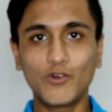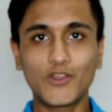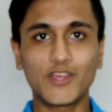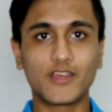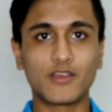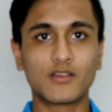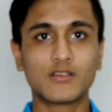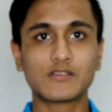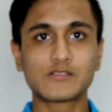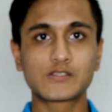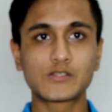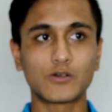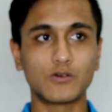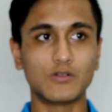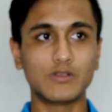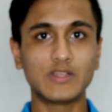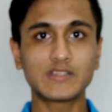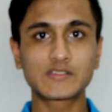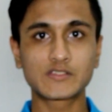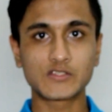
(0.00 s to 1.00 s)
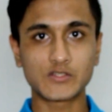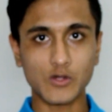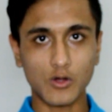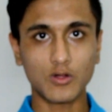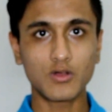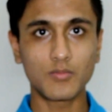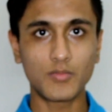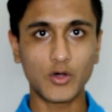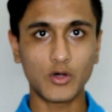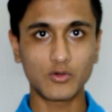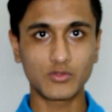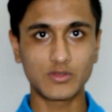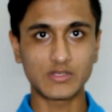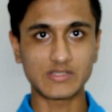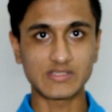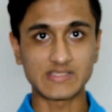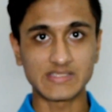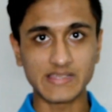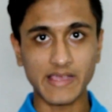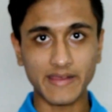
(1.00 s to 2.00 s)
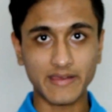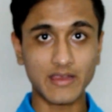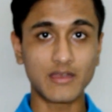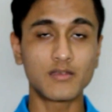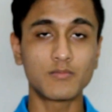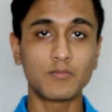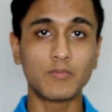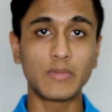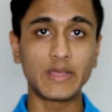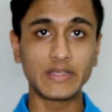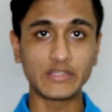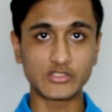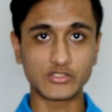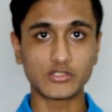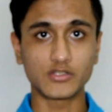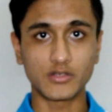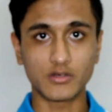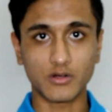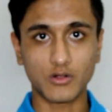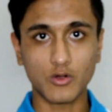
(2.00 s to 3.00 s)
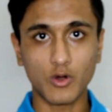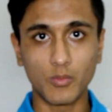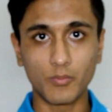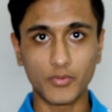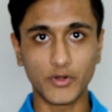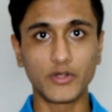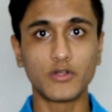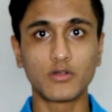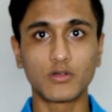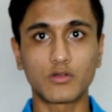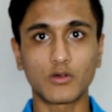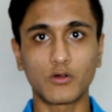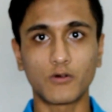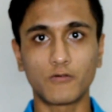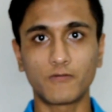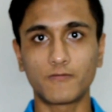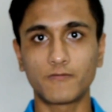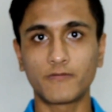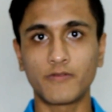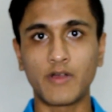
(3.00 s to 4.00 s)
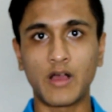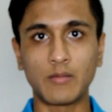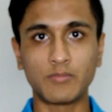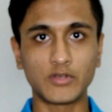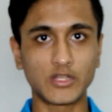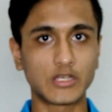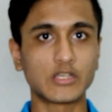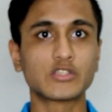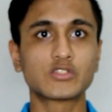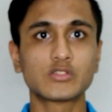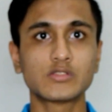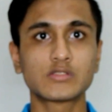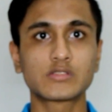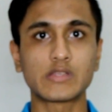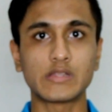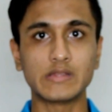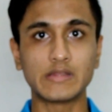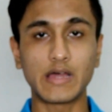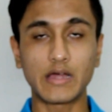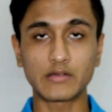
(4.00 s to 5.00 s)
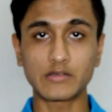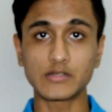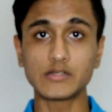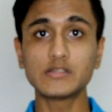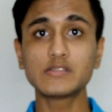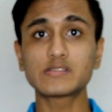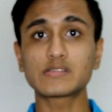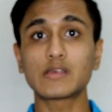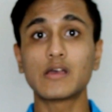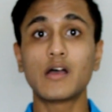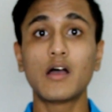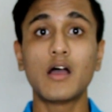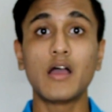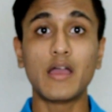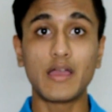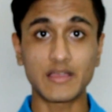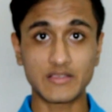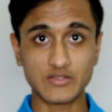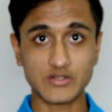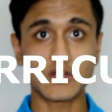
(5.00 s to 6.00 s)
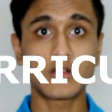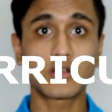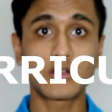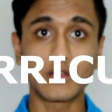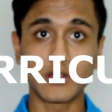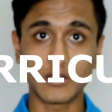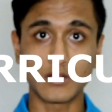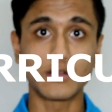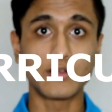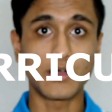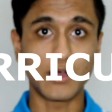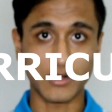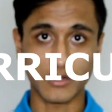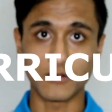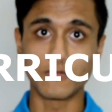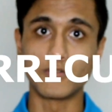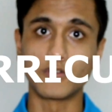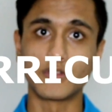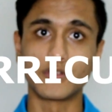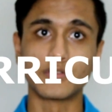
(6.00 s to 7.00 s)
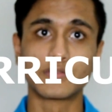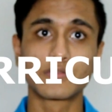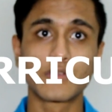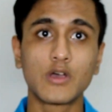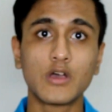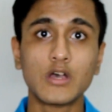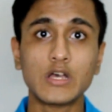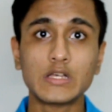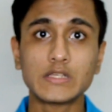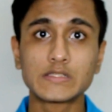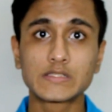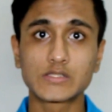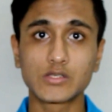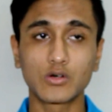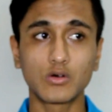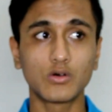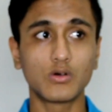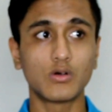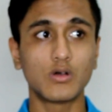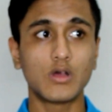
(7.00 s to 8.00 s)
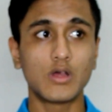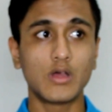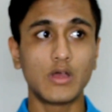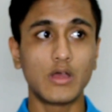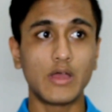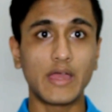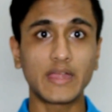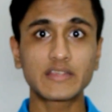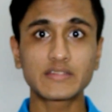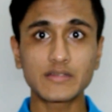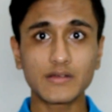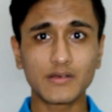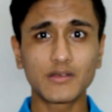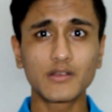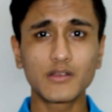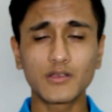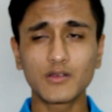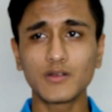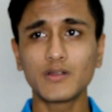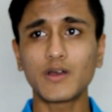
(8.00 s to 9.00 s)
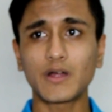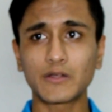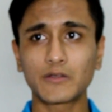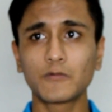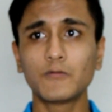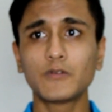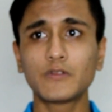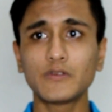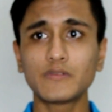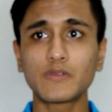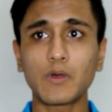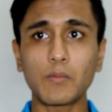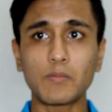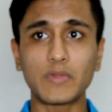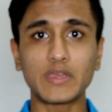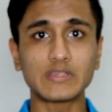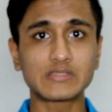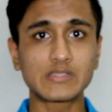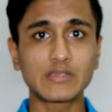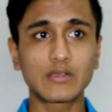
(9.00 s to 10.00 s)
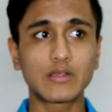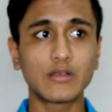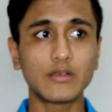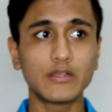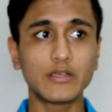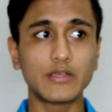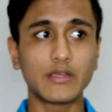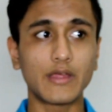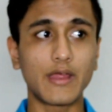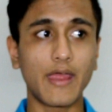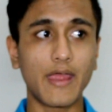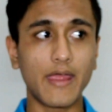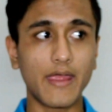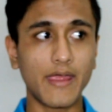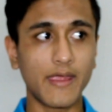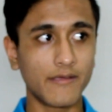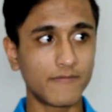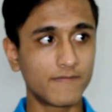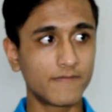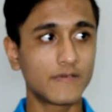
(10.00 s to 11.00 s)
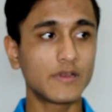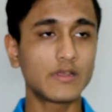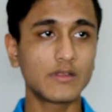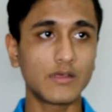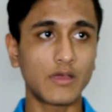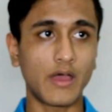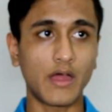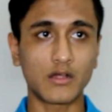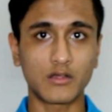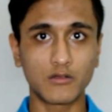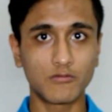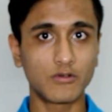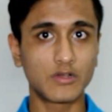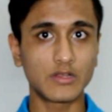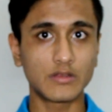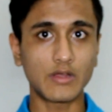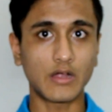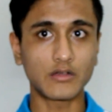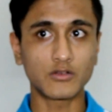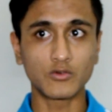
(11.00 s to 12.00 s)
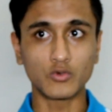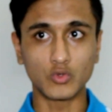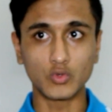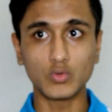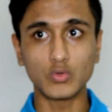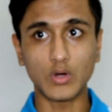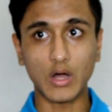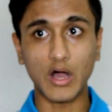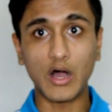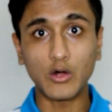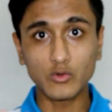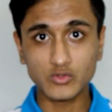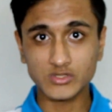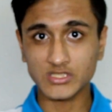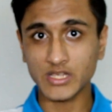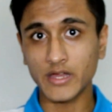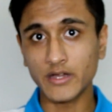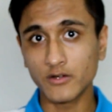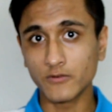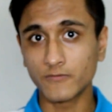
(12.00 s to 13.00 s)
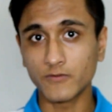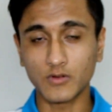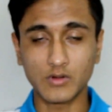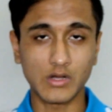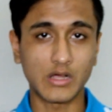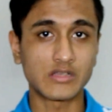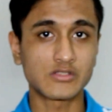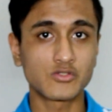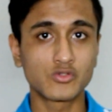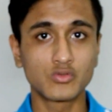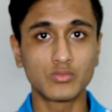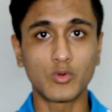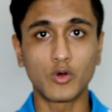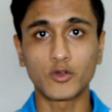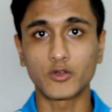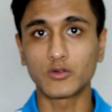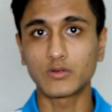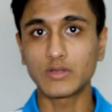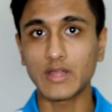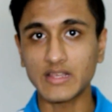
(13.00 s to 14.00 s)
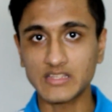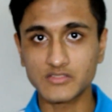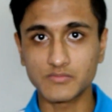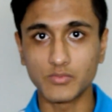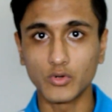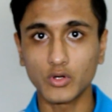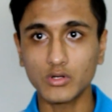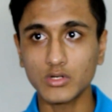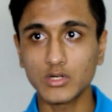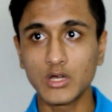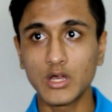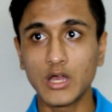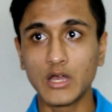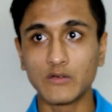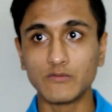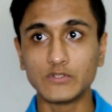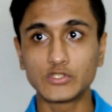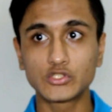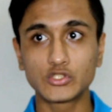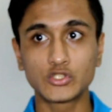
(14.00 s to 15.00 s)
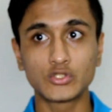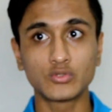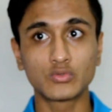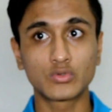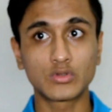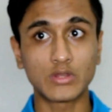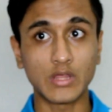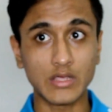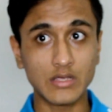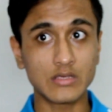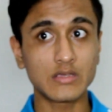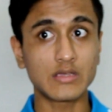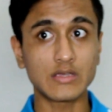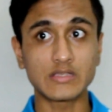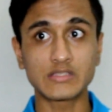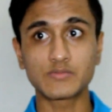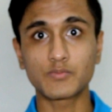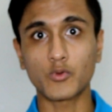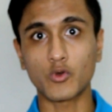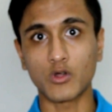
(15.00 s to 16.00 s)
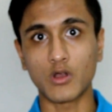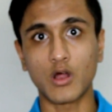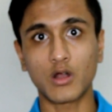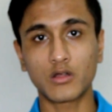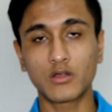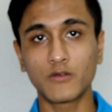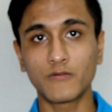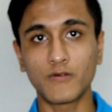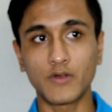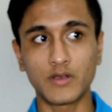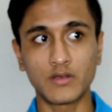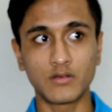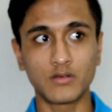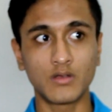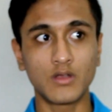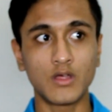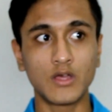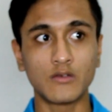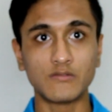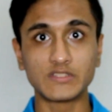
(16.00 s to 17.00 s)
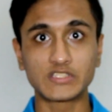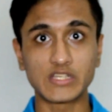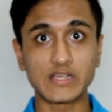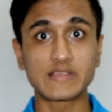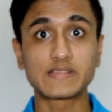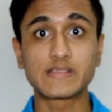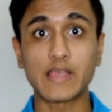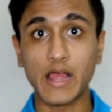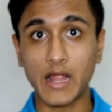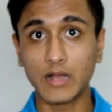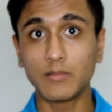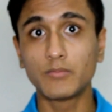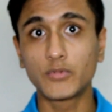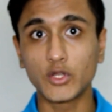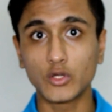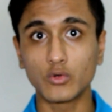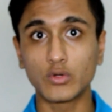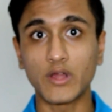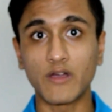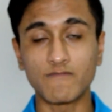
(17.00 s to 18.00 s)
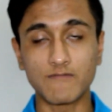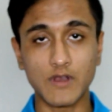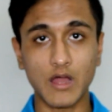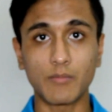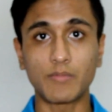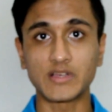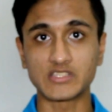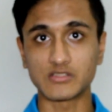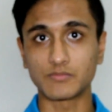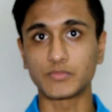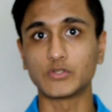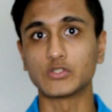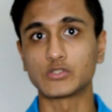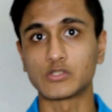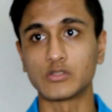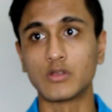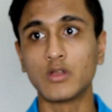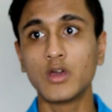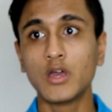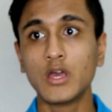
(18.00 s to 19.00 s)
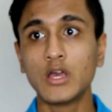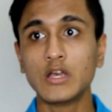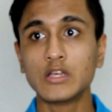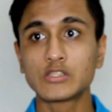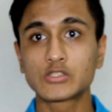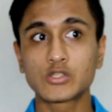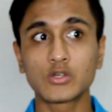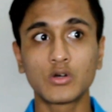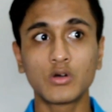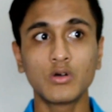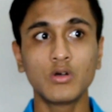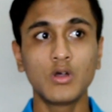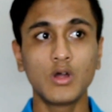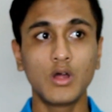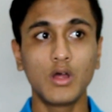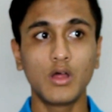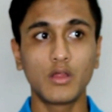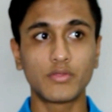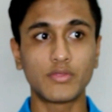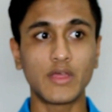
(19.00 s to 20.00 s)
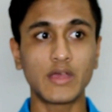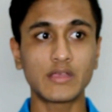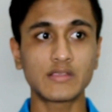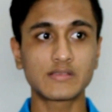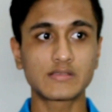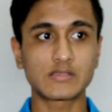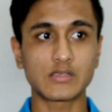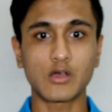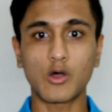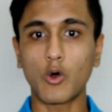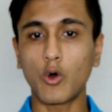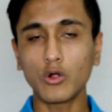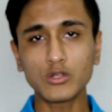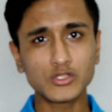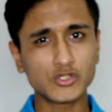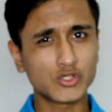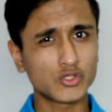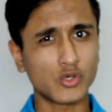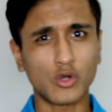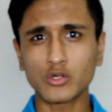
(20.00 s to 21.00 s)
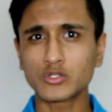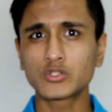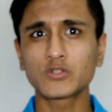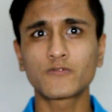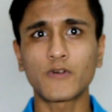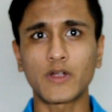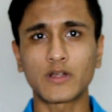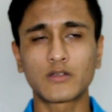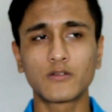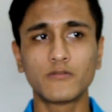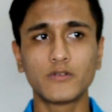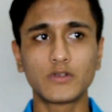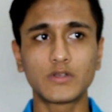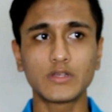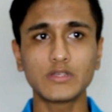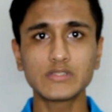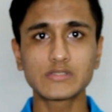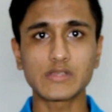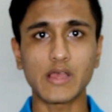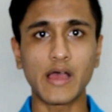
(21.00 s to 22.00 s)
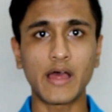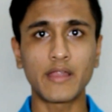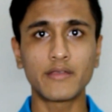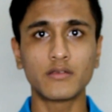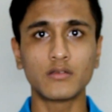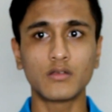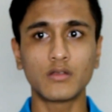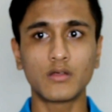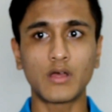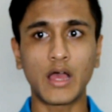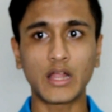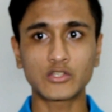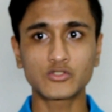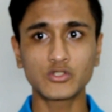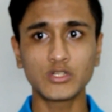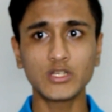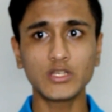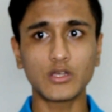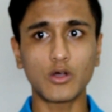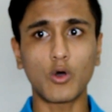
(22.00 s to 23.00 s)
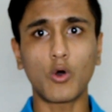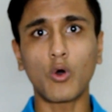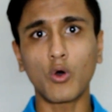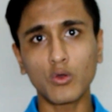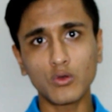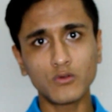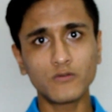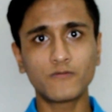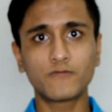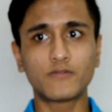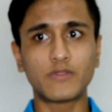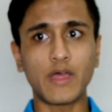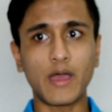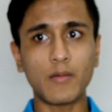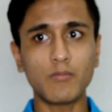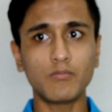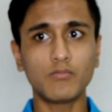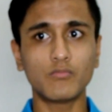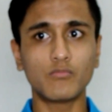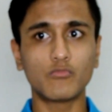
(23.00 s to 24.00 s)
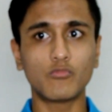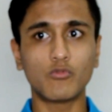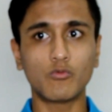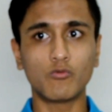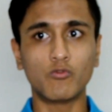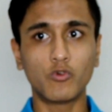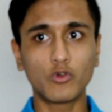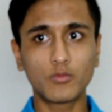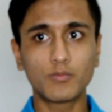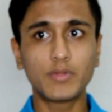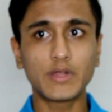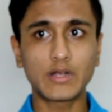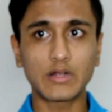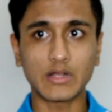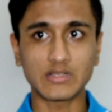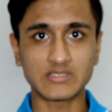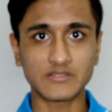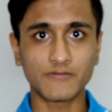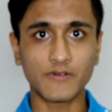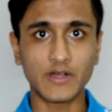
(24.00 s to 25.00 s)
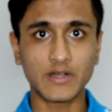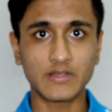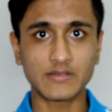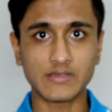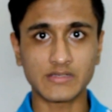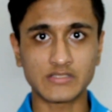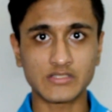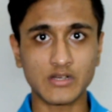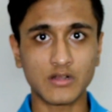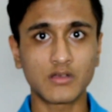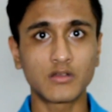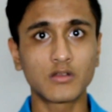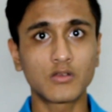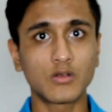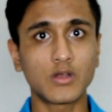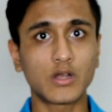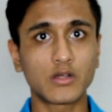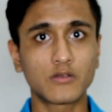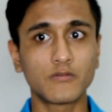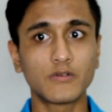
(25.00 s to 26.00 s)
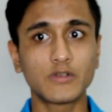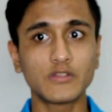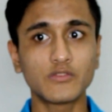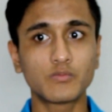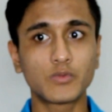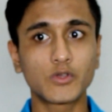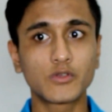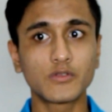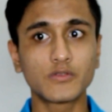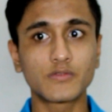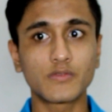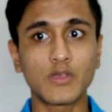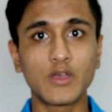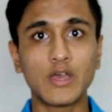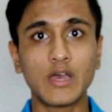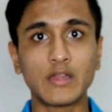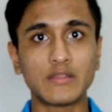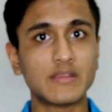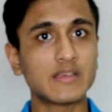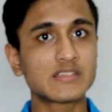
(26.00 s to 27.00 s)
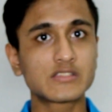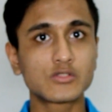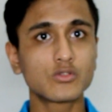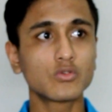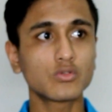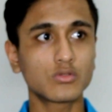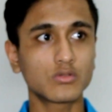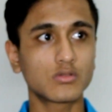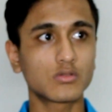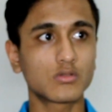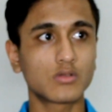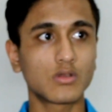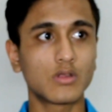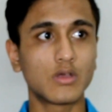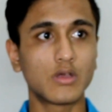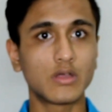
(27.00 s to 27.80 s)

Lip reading: Okay, so let's talk about the second major component of applications, and that is extracurricular activities. So extracurricular activities are basically every activity that you do outside of your classroom or your textbook, which you think is productive and which has helped you develop as a person. So there's all sorts of activities, and actually all of them would be classified as extracurricular activities because there's no